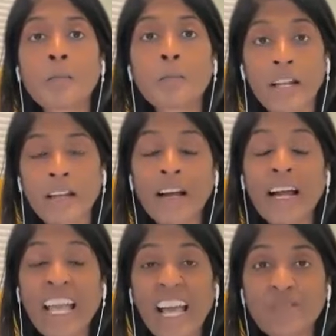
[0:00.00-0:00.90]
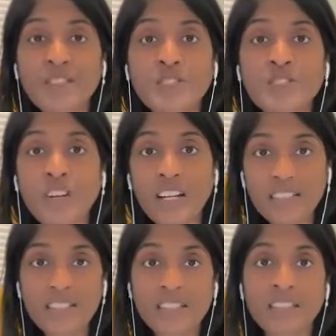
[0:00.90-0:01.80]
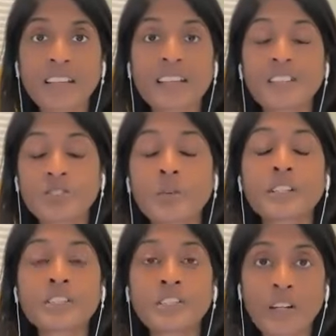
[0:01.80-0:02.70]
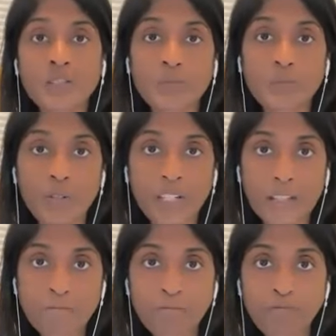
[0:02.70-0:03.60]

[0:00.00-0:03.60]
But I have to trust that he is going to turn out to be okay.